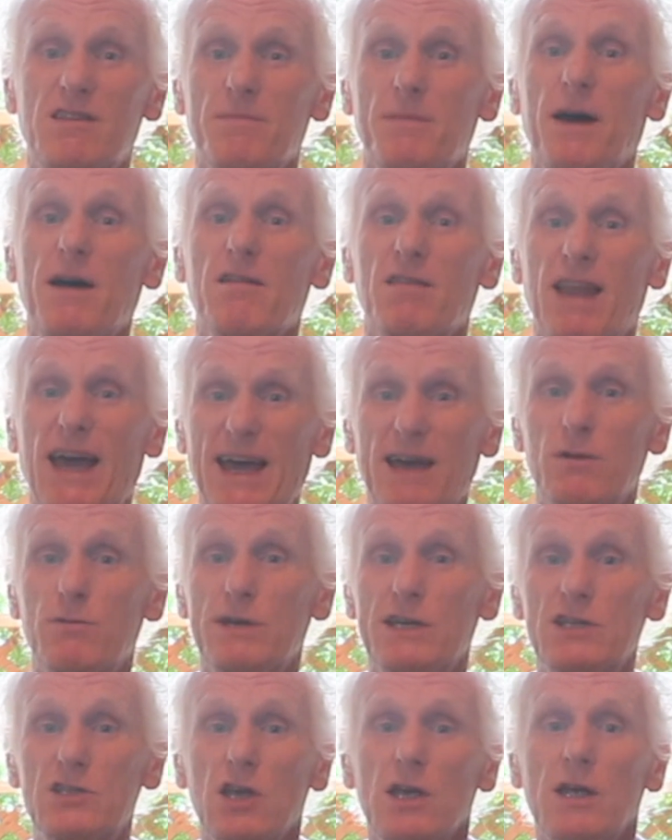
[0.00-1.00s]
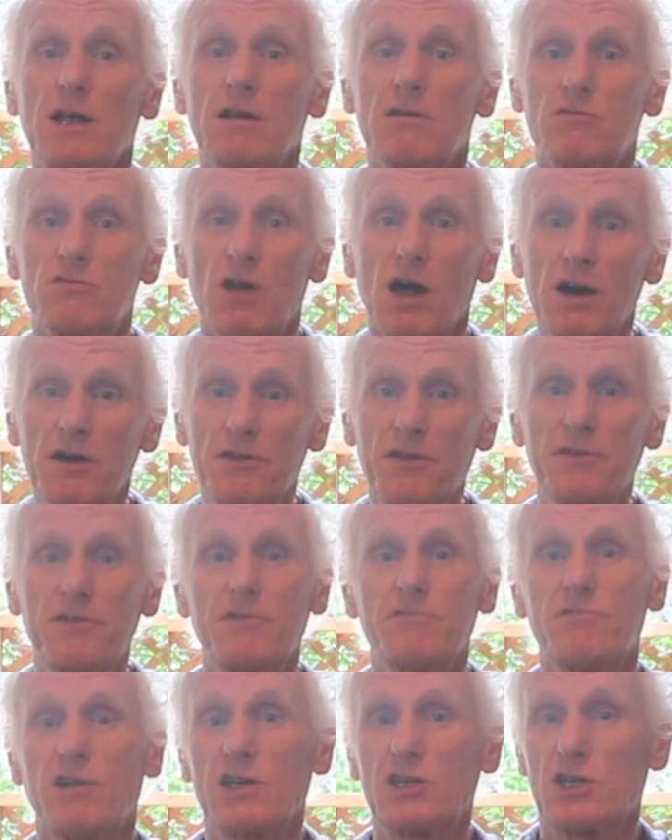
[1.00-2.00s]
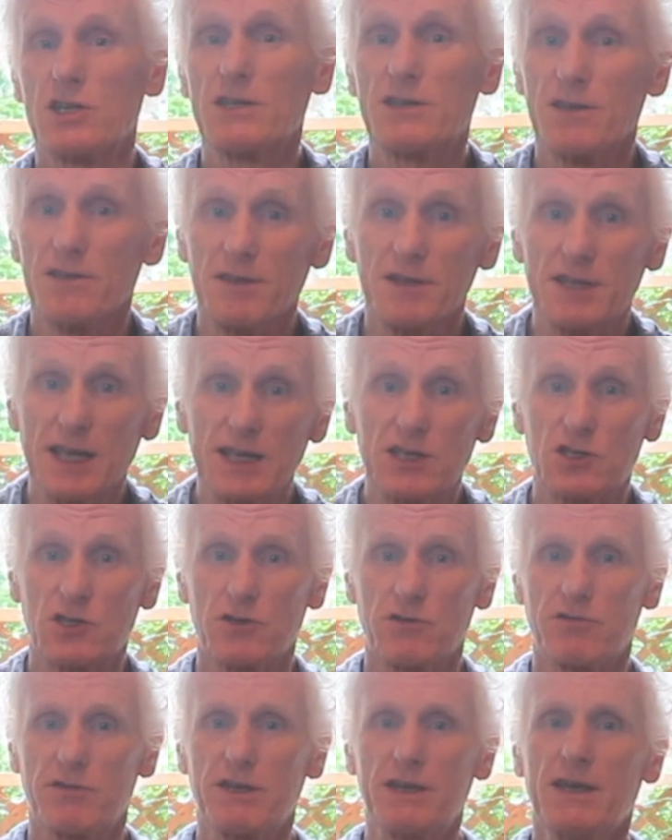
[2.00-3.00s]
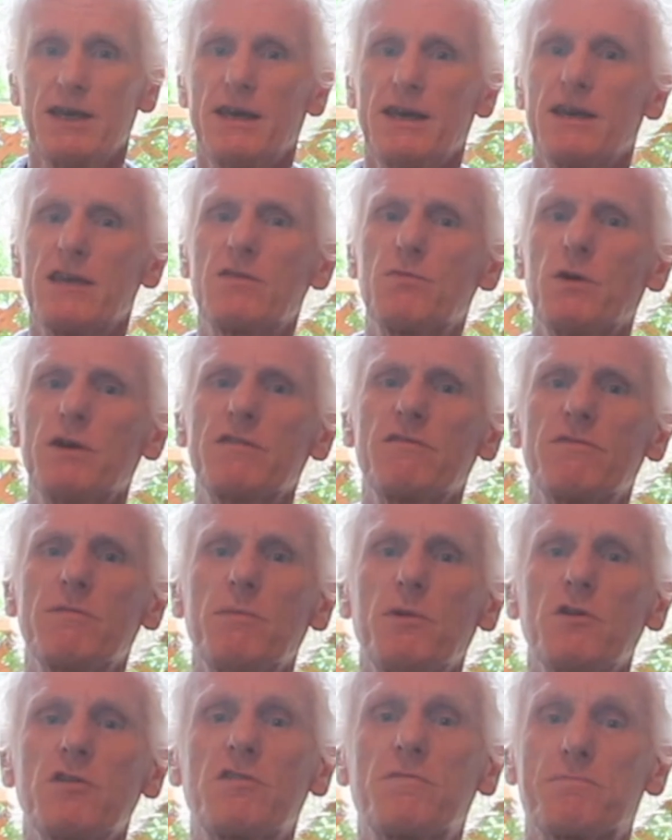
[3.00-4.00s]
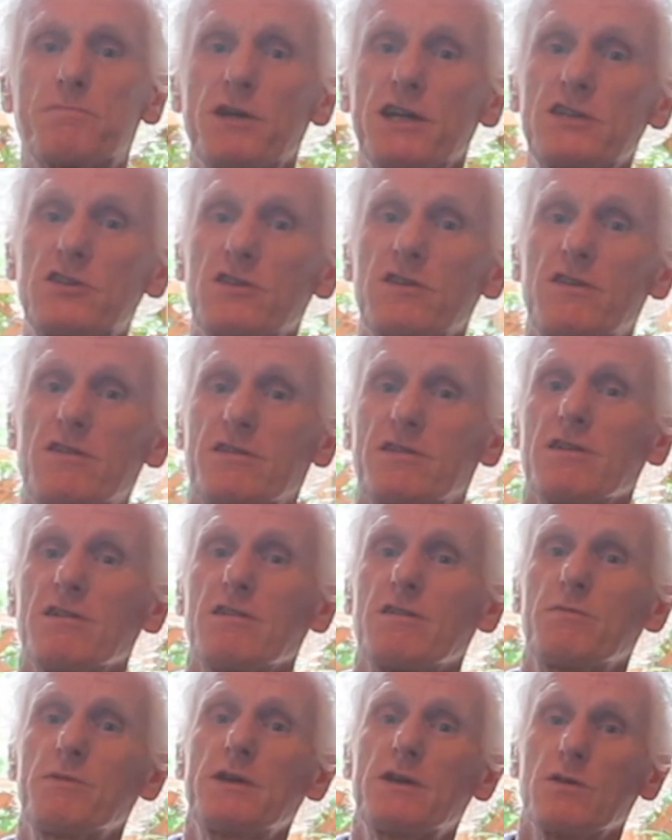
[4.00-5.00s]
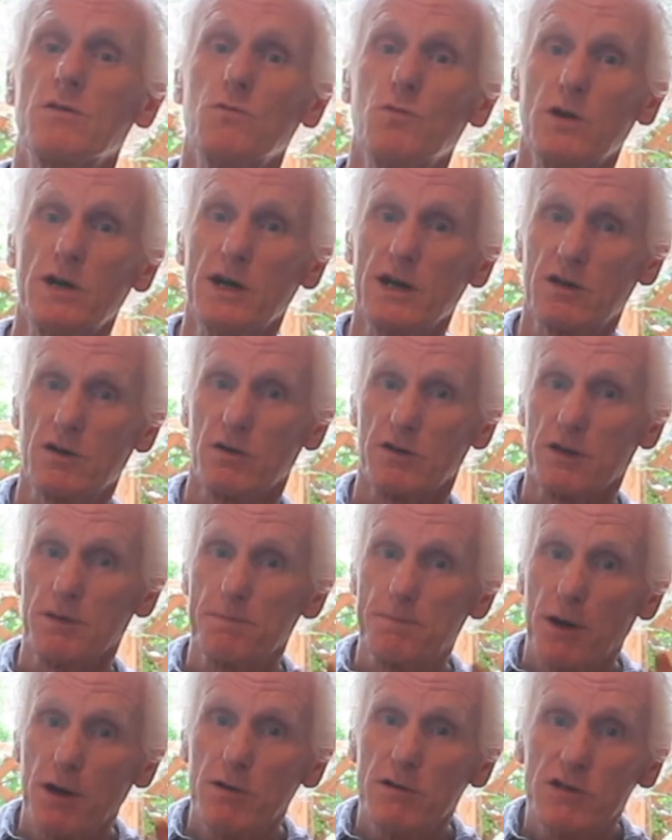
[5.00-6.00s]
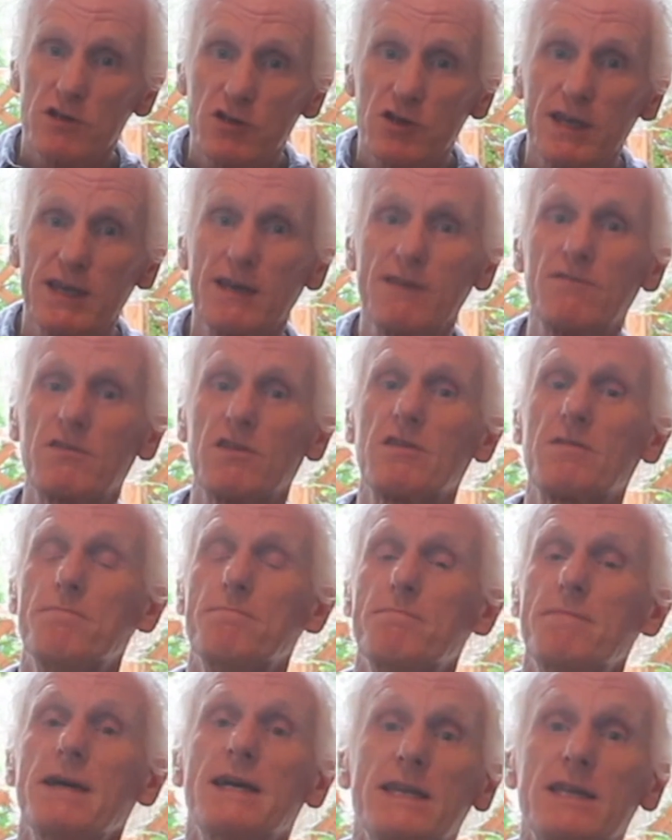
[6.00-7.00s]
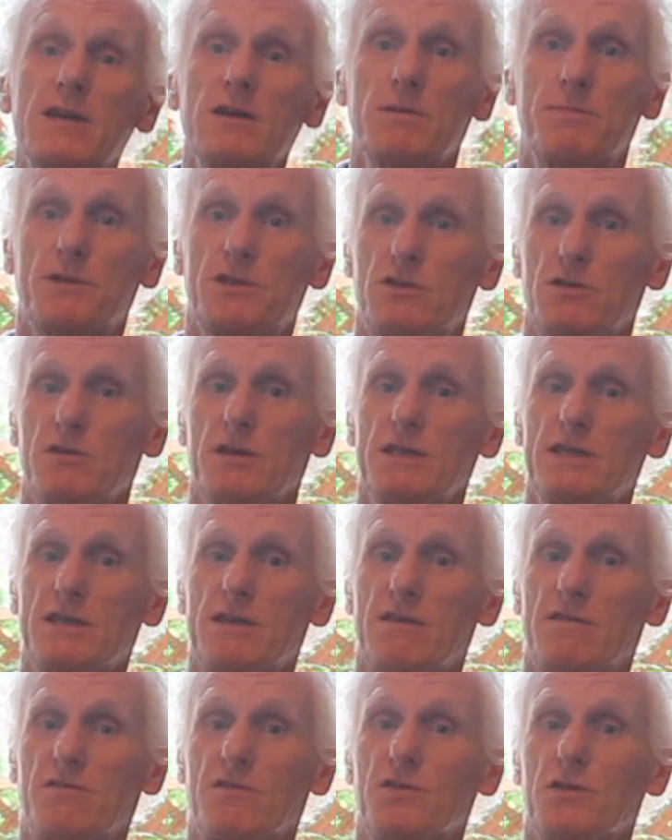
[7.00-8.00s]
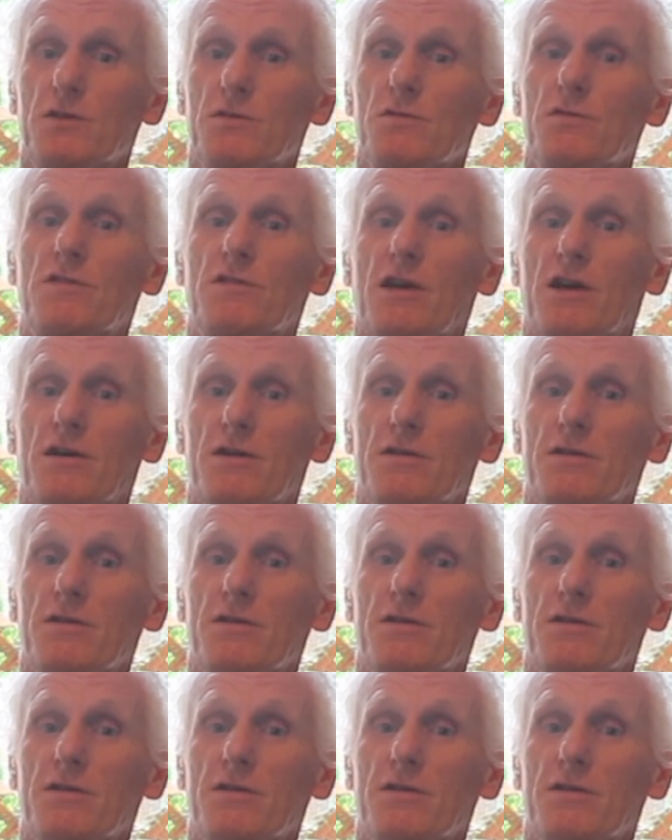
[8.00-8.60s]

about language rather than rushing to the dictionary, is one of the most precious skills we can work on, and poetry gives us many opportunities to do so.